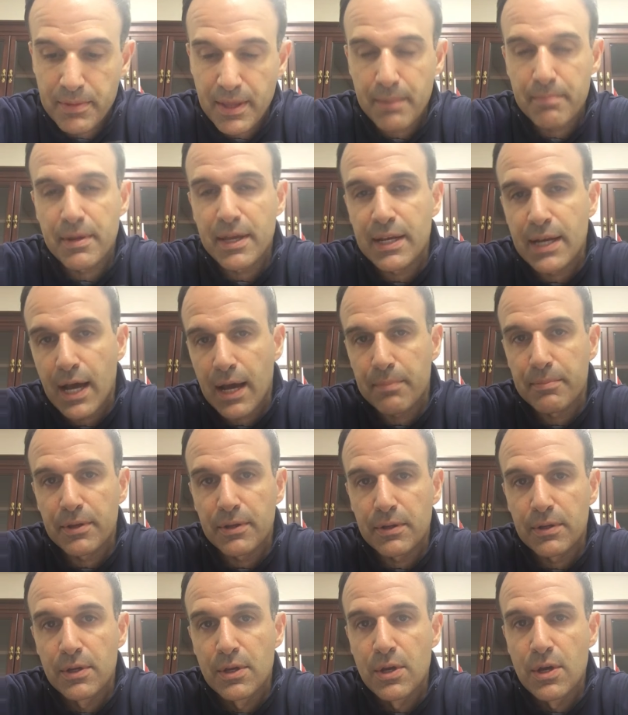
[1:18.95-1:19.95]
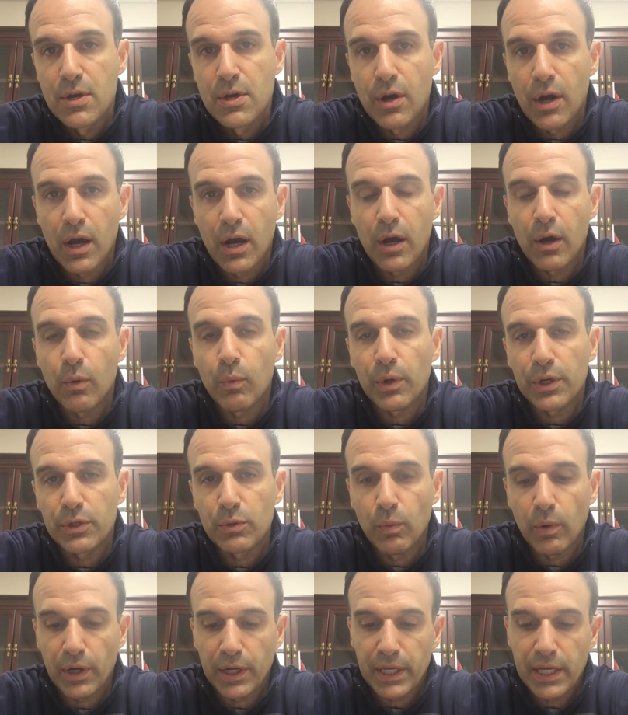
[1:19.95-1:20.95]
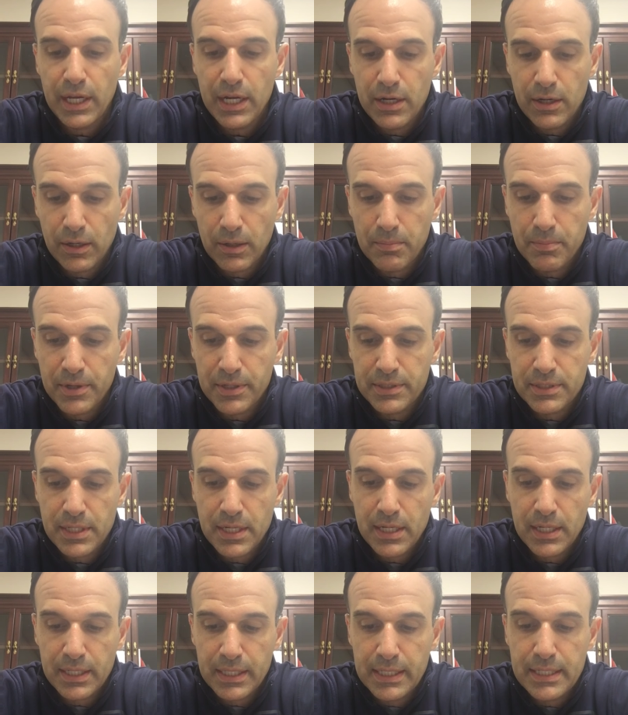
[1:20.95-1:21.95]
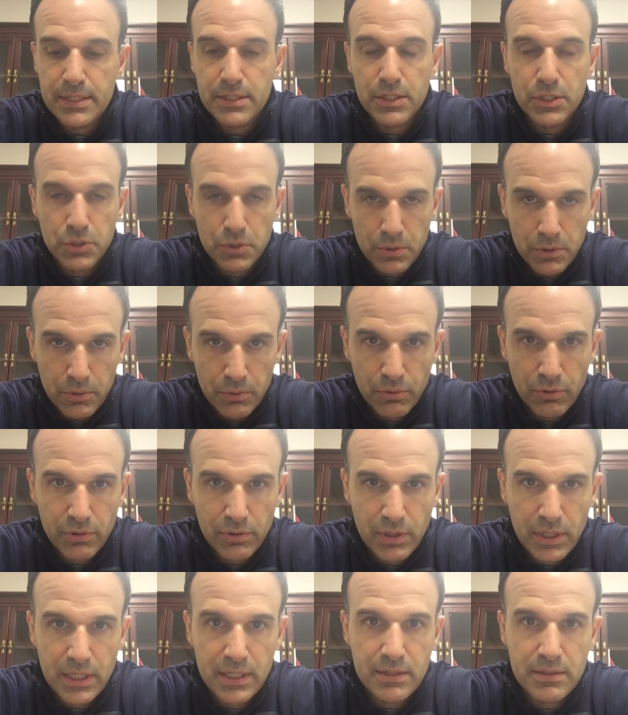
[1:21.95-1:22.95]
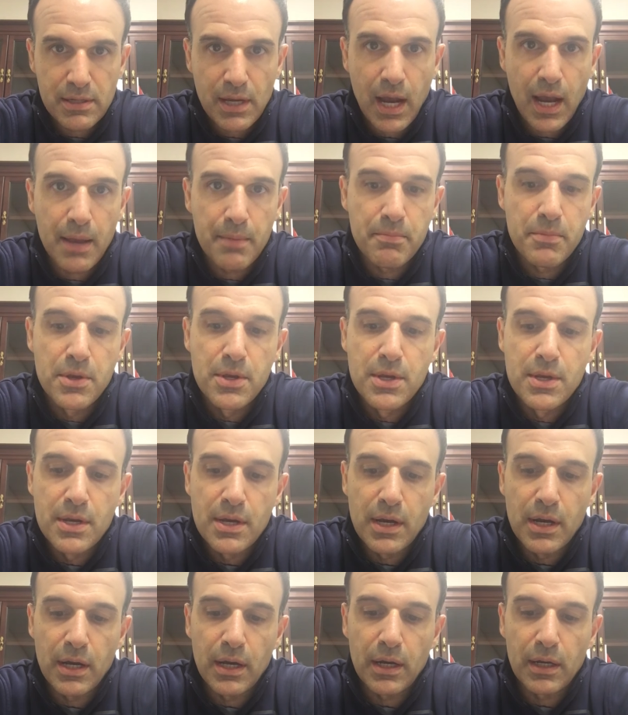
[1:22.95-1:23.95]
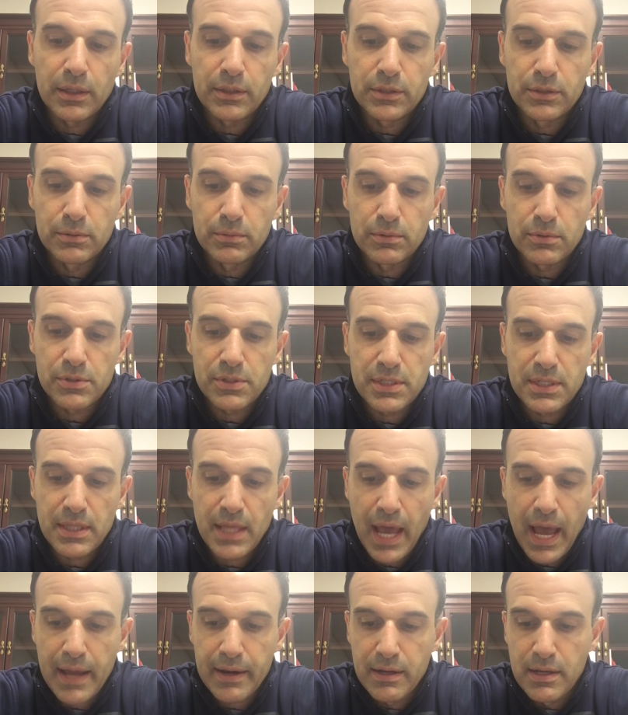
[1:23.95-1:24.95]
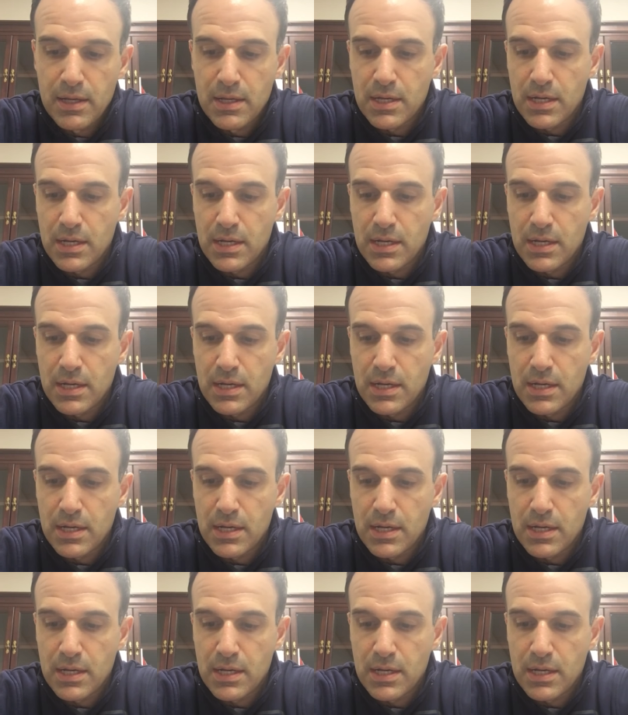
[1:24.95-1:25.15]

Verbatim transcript: That may not be uh, what you wanna hear, but uh, it is the truth, and in time, uh, you will see that.